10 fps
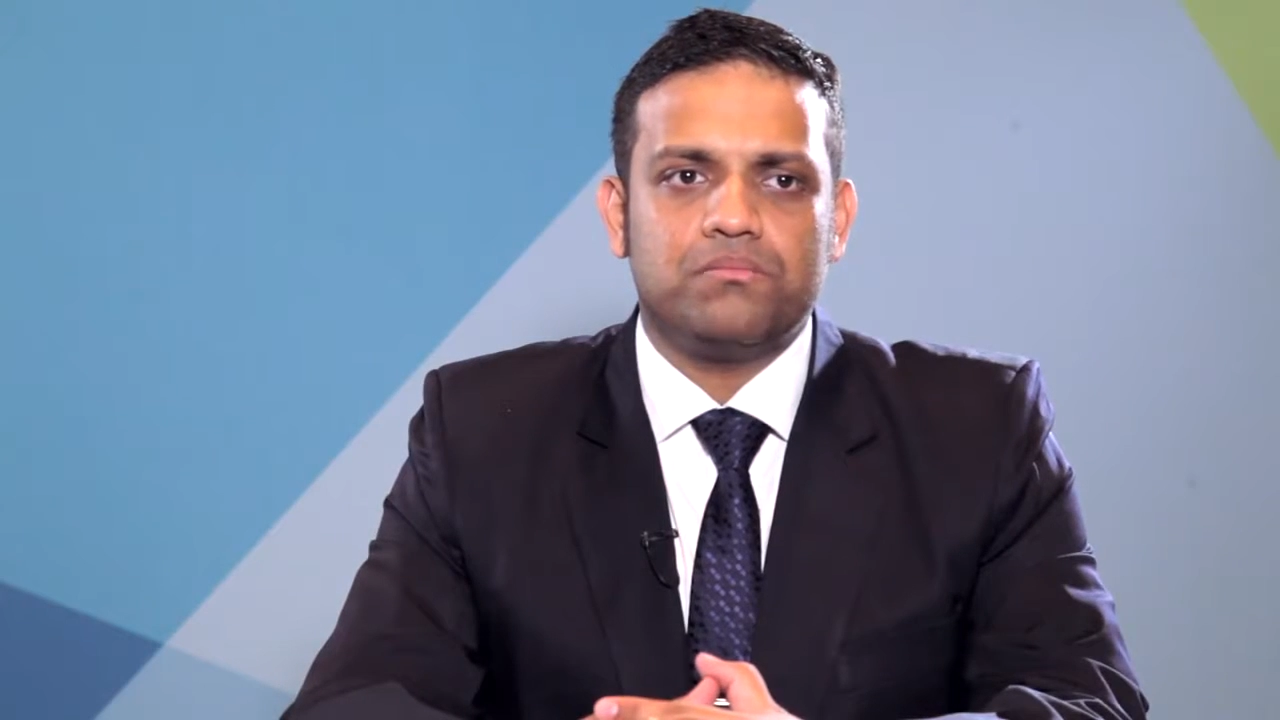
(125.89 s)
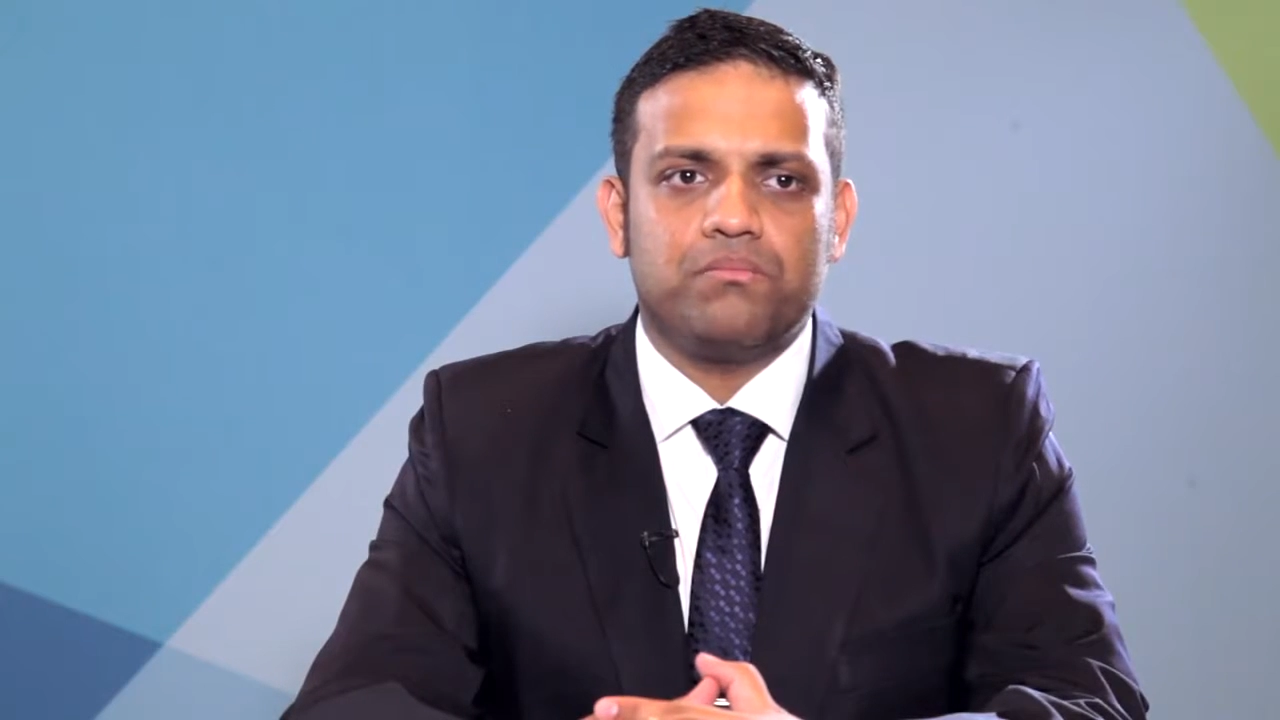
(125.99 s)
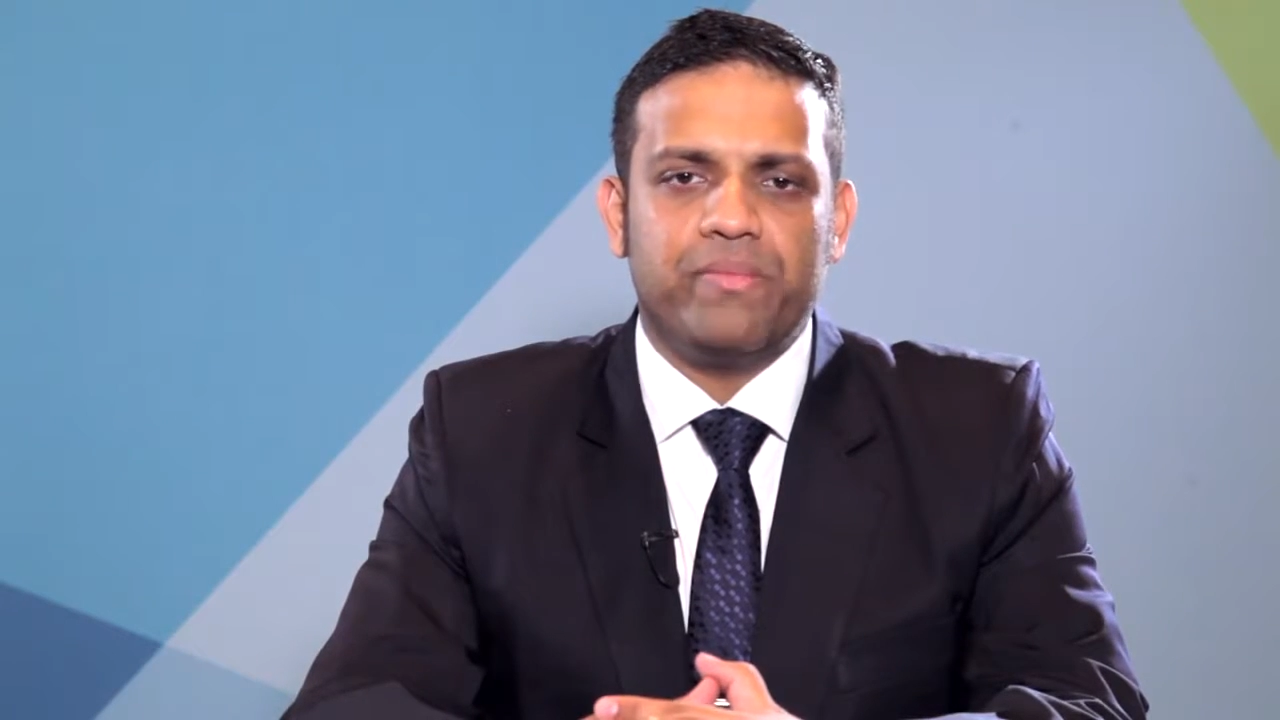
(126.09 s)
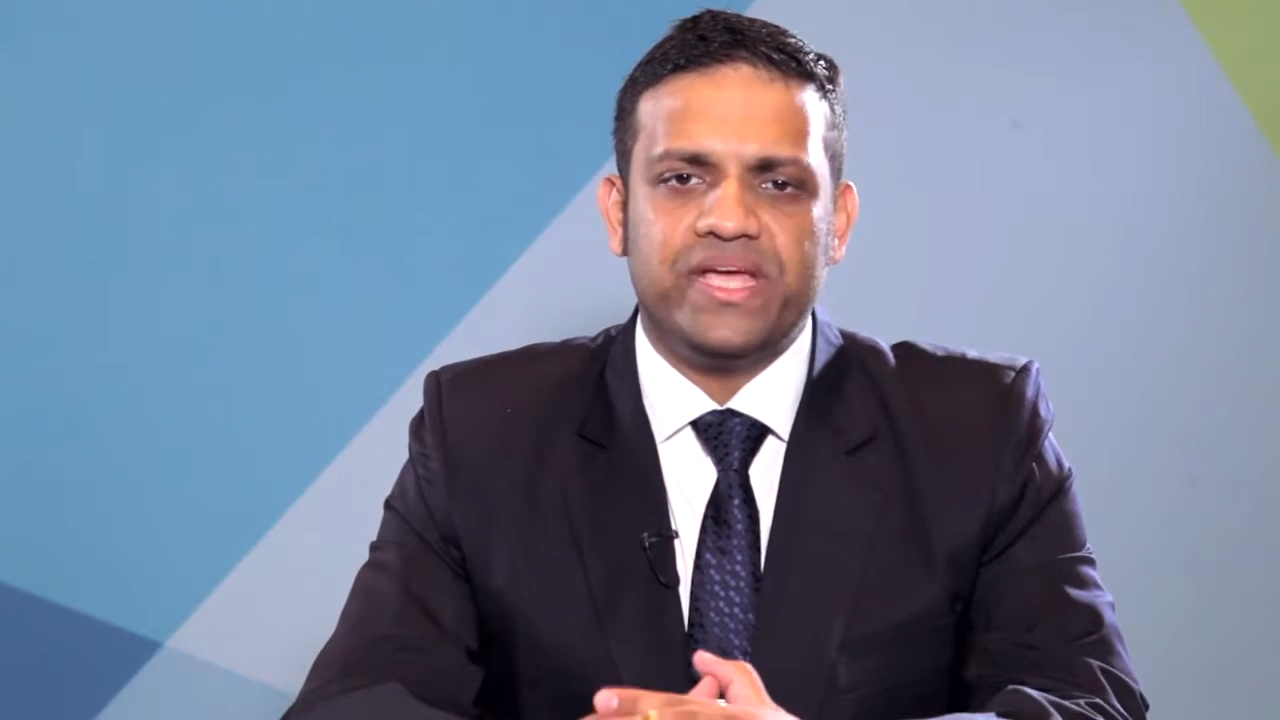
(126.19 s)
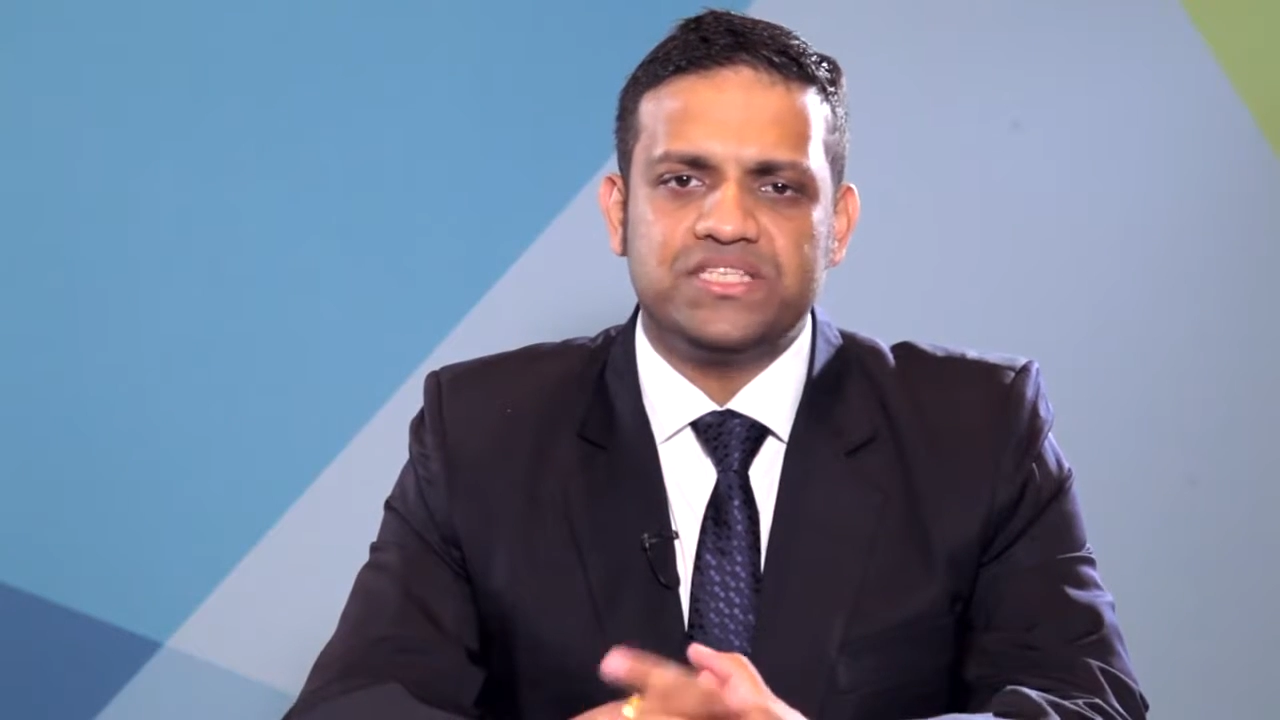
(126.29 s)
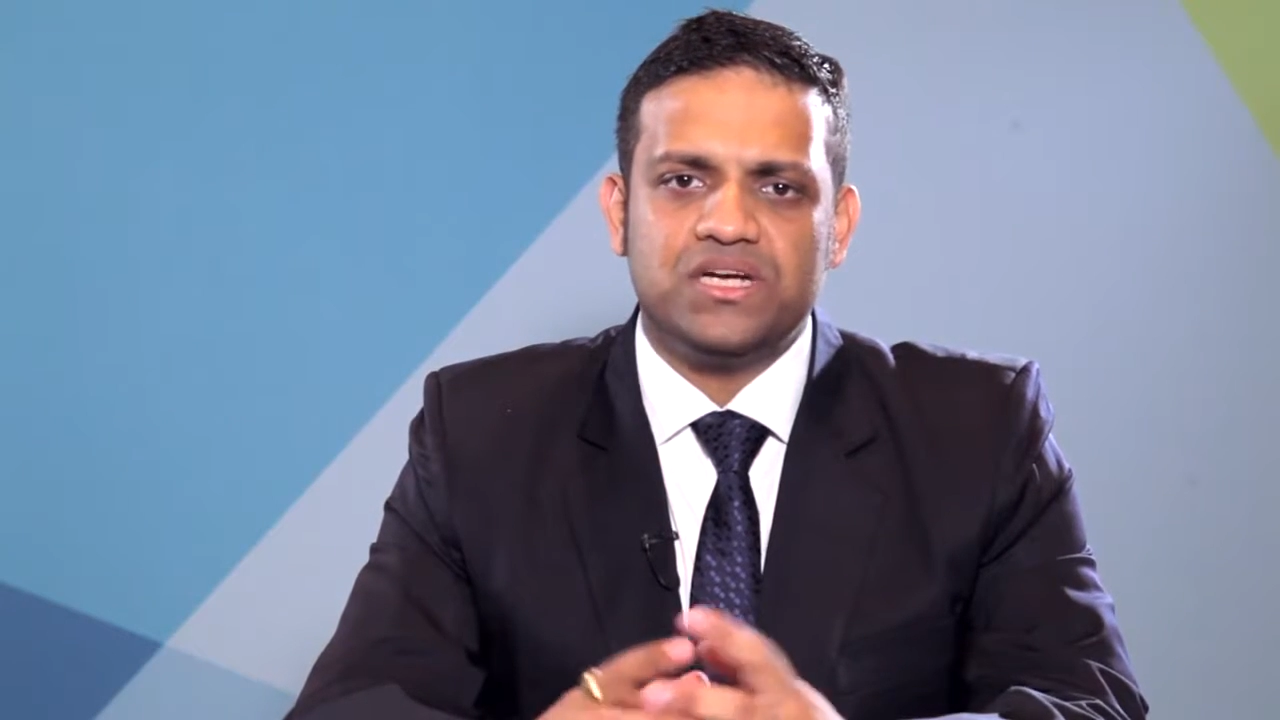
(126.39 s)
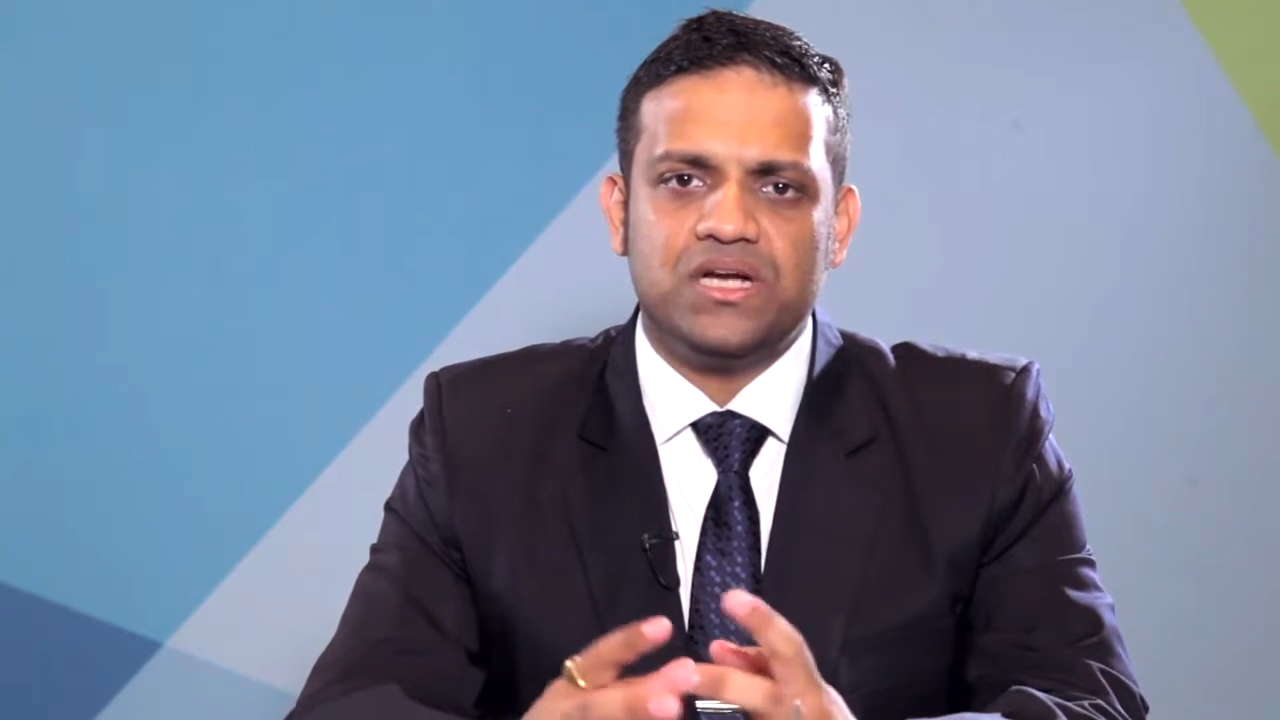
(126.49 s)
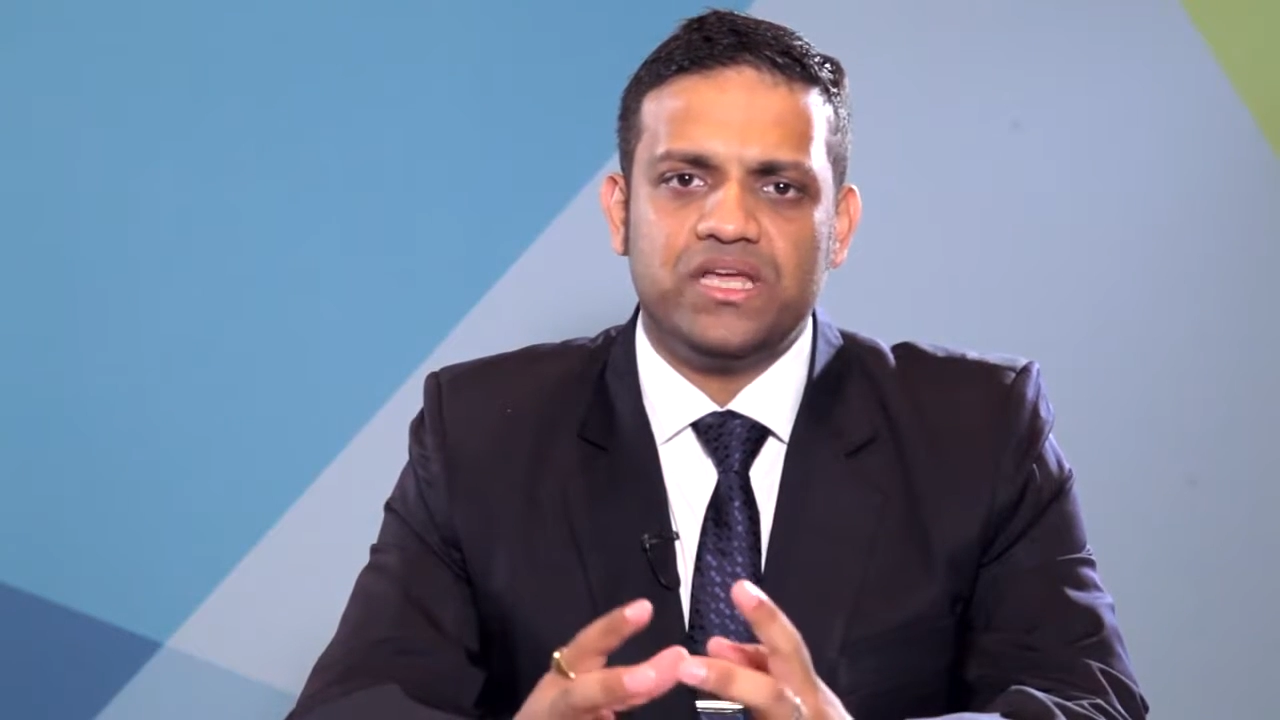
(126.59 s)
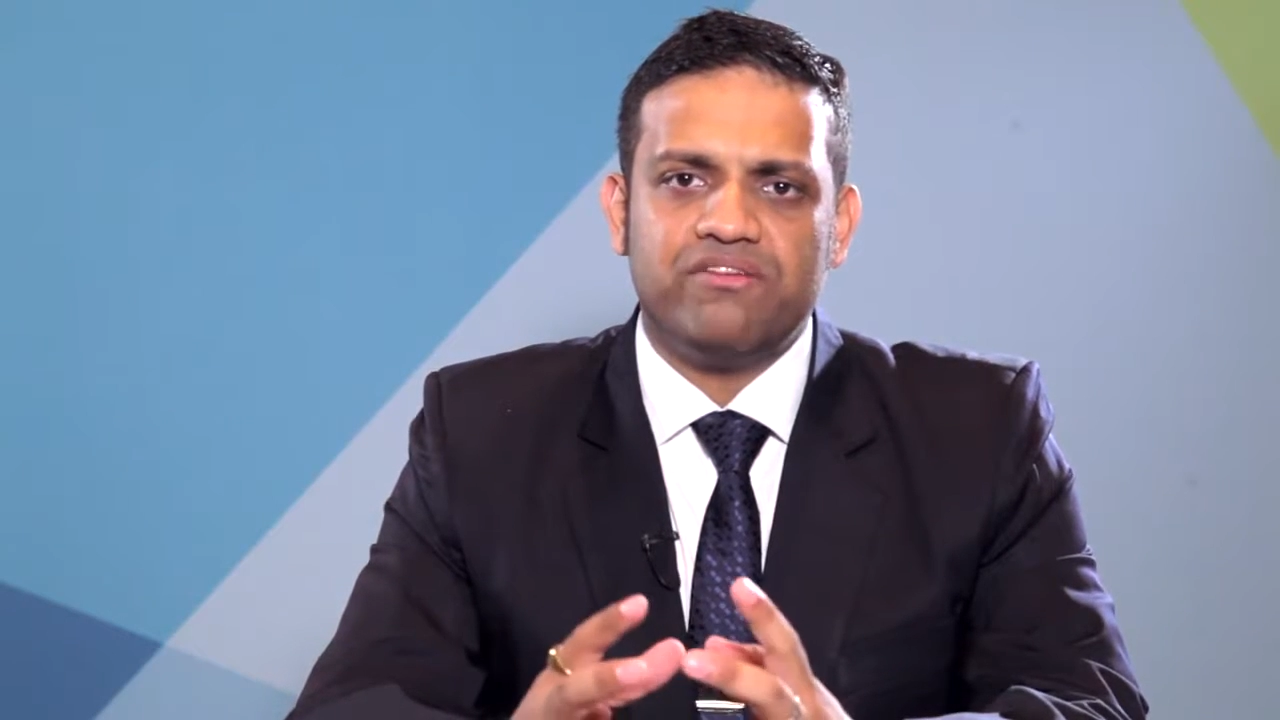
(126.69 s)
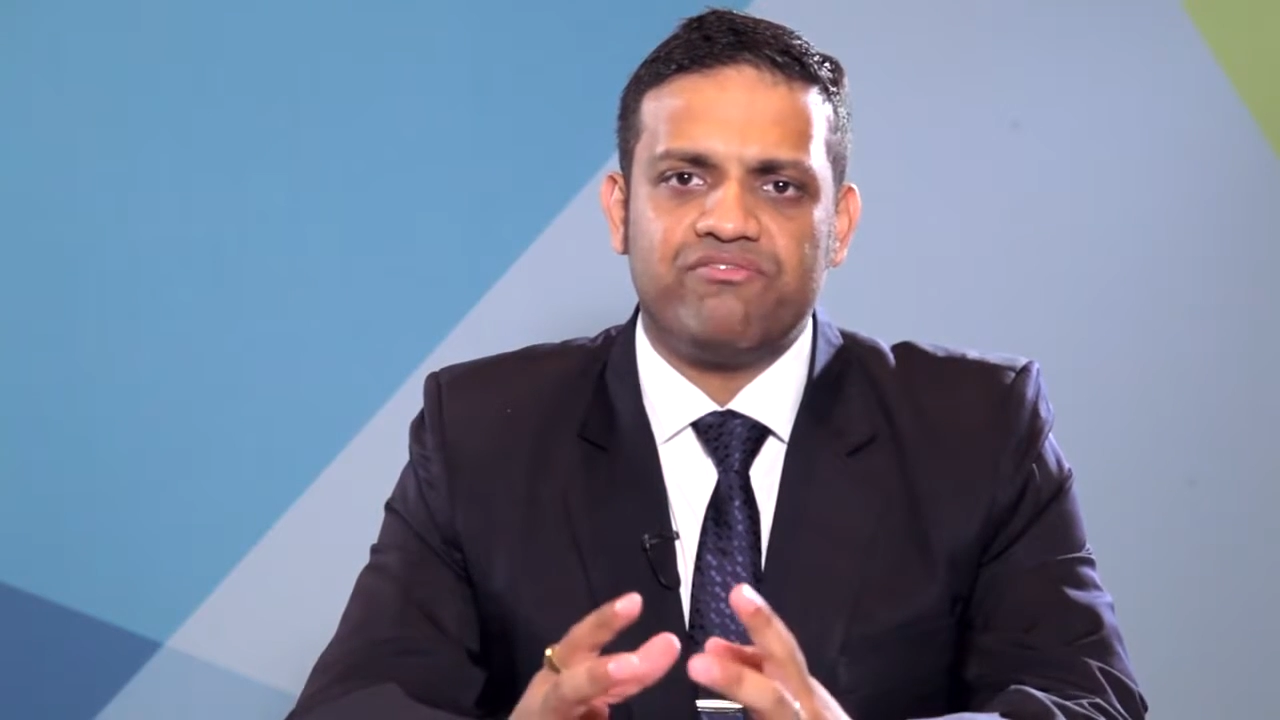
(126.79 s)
majorly